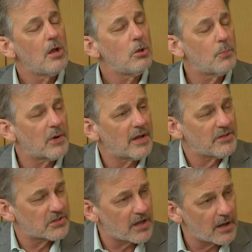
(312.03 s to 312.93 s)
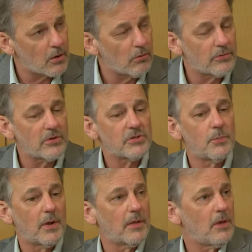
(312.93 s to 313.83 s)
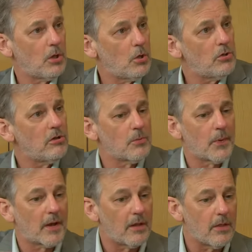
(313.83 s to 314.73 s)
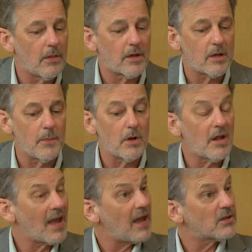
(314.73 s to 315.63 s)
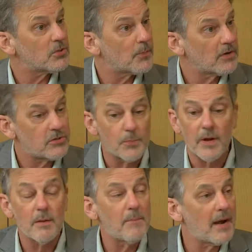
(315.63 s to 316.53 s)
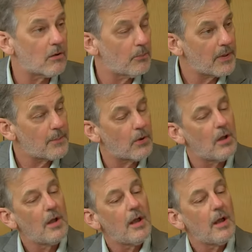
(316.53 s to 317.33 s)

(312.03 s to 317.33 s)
You bring in stakeholders, you bring in the union, you bring in the community, experts, you bring in medical people,